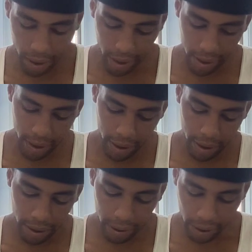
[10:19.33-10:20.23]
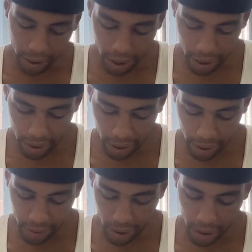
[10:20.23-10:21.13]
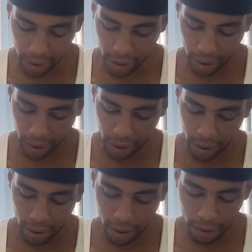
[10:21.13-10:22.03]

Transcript: cud, the cud is unclean